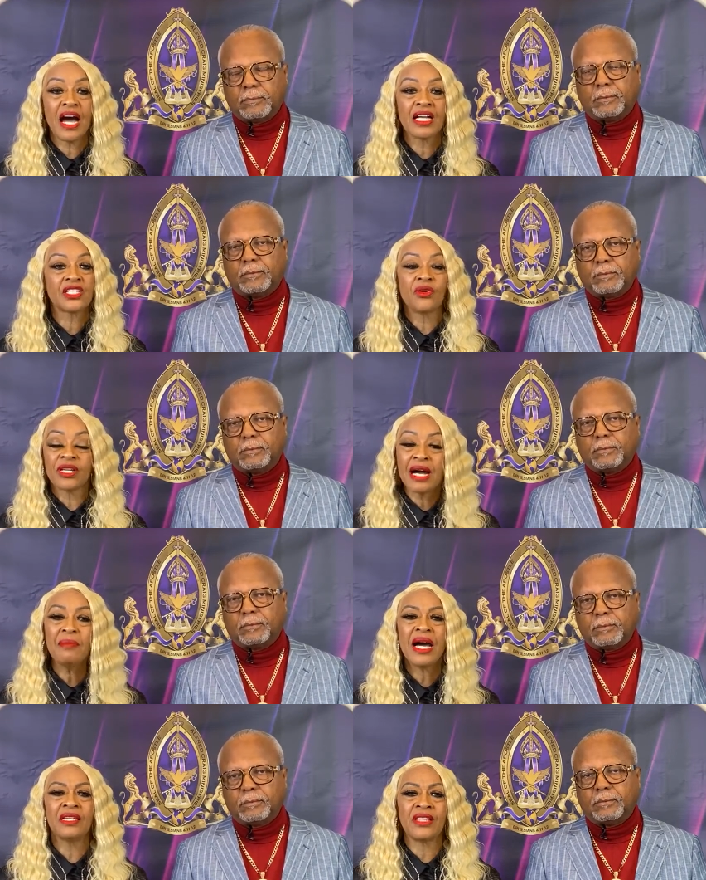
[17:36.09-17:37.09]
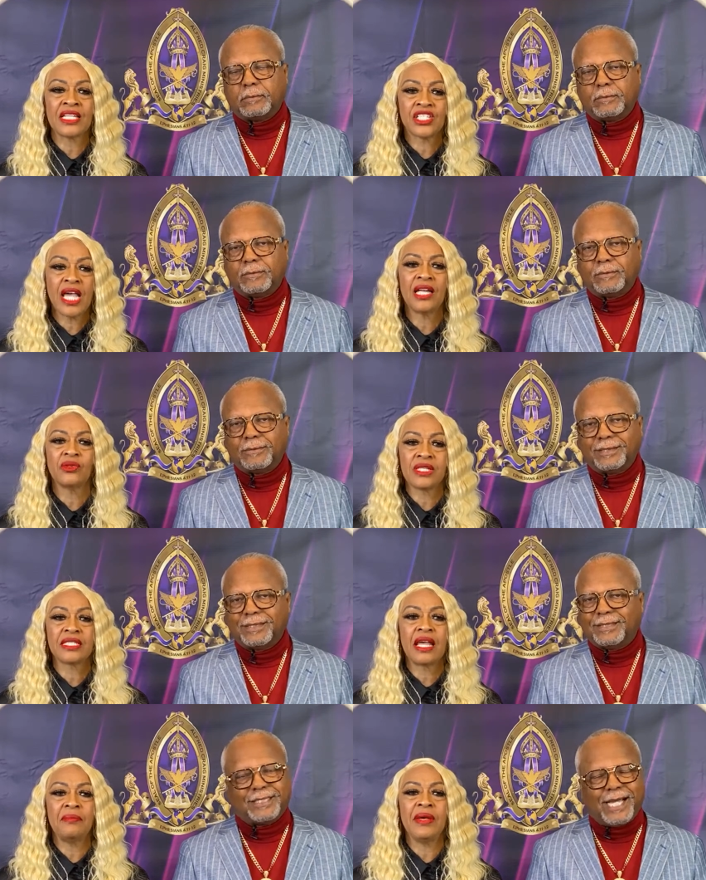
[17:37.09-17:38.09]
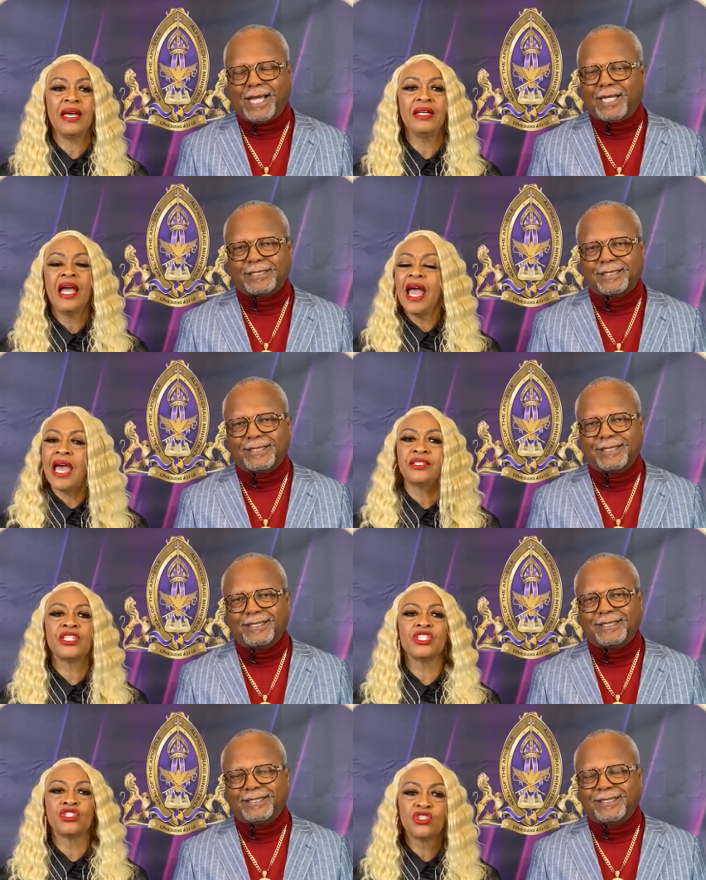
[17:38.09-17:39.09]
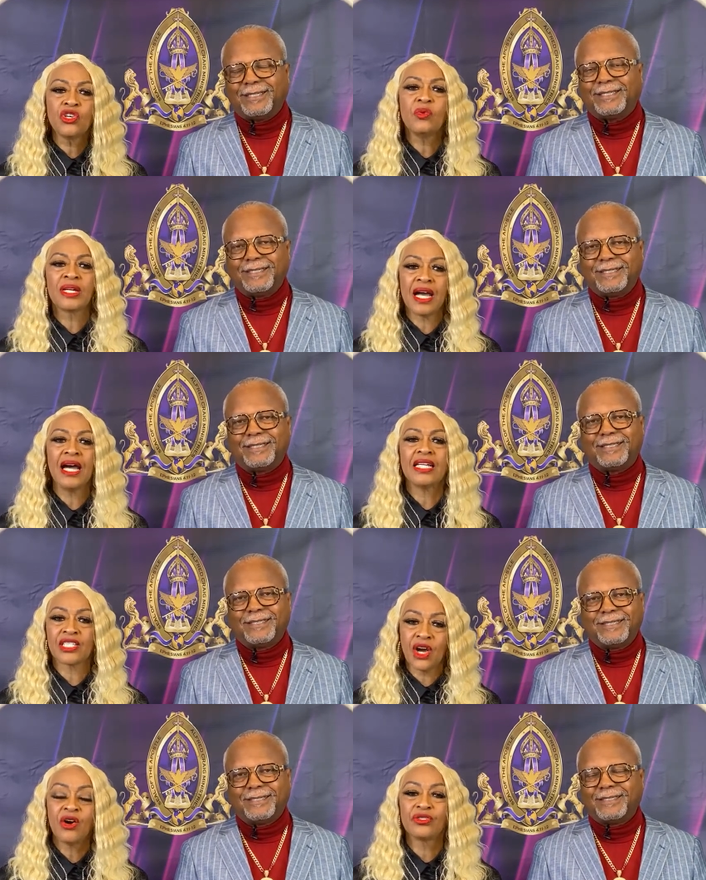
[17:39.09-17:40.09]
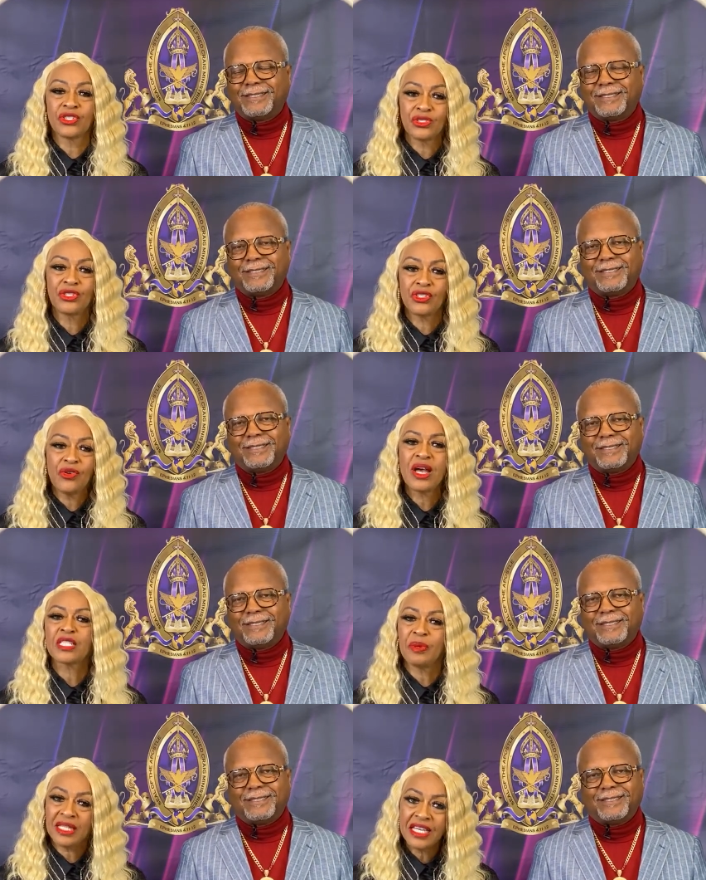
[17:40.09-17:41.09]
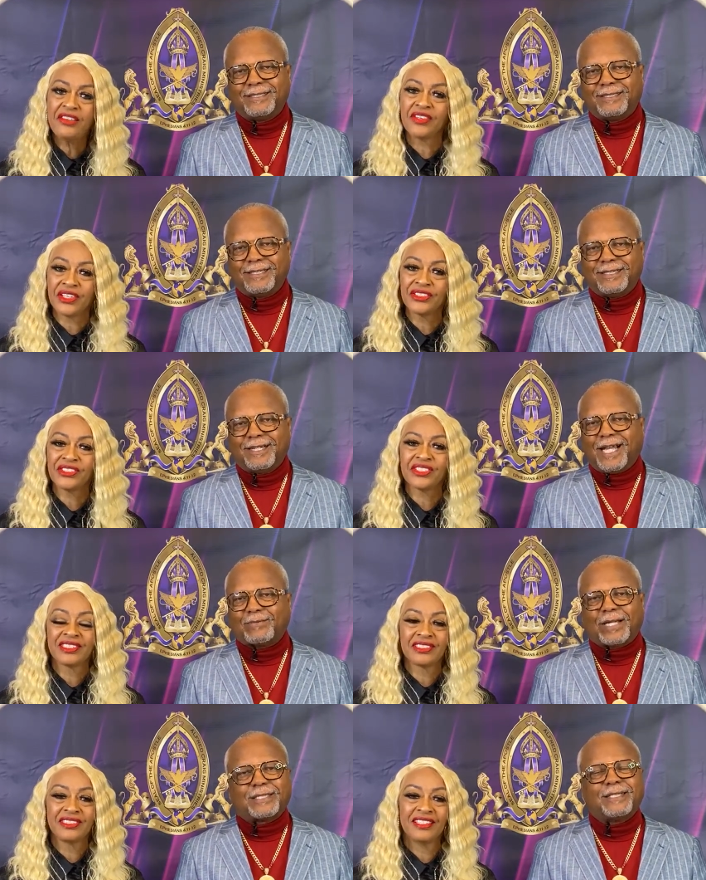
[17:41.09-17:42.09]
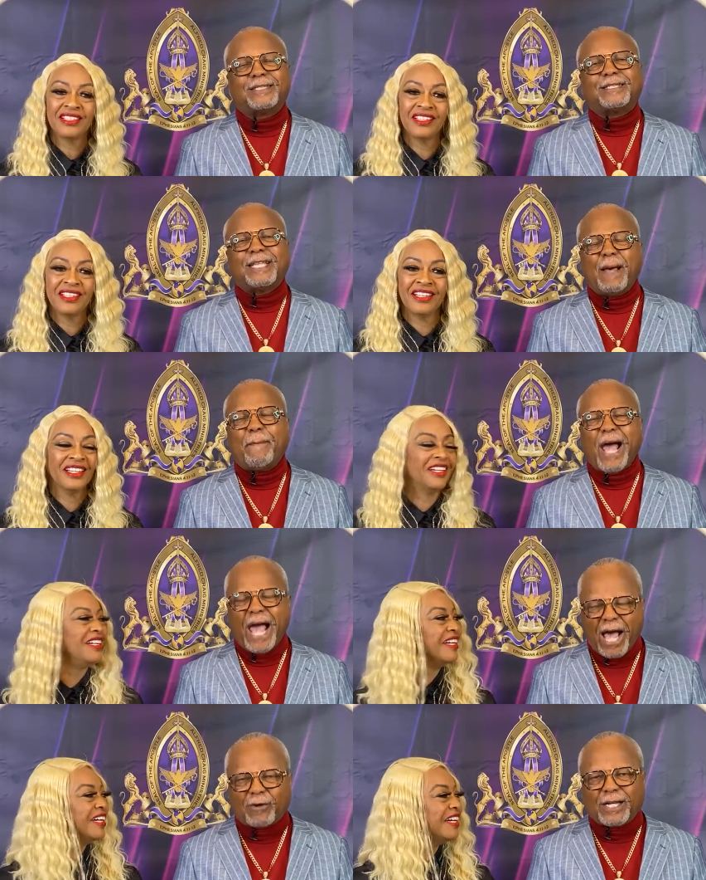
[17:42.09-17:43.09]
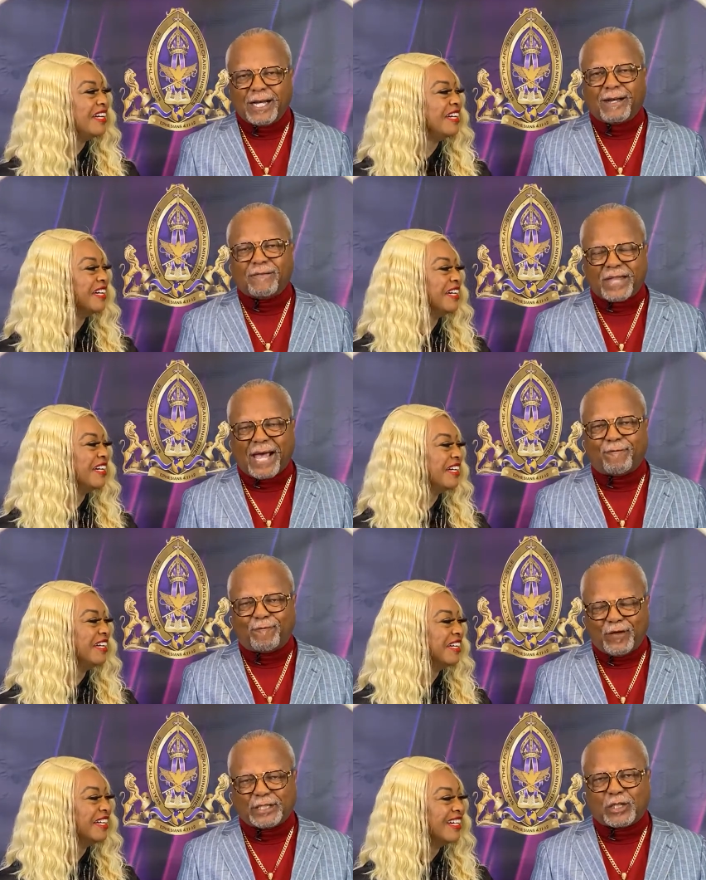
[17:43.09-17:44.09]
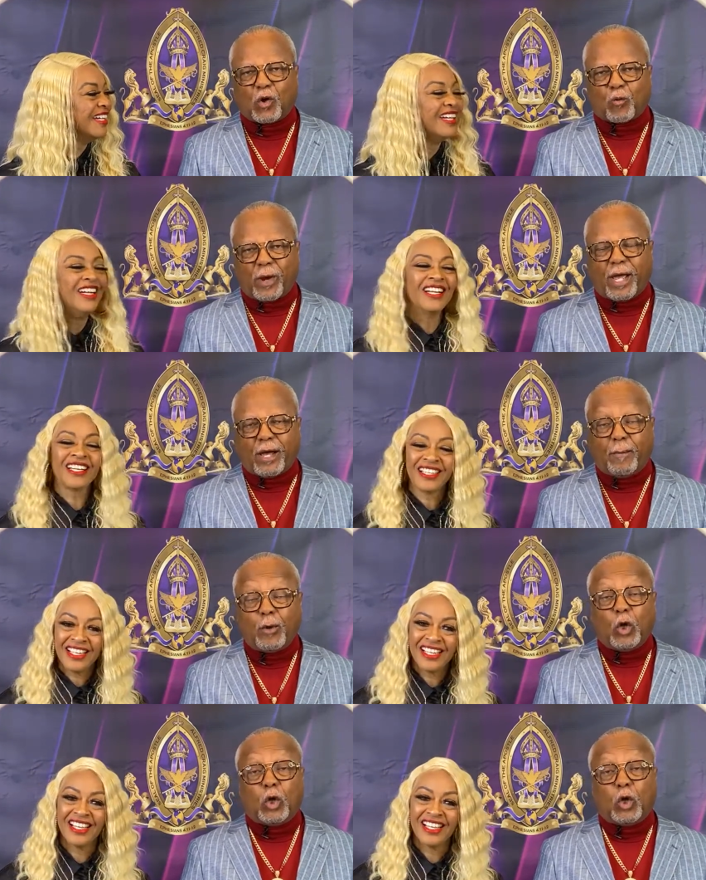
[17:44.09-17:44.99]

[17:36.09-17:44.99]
Speaker 1: of God. So come out of that shallowness, amen, yes. and just do what God has called you to do as believers.
Speaker 2: That's right. Step out of that physical realm,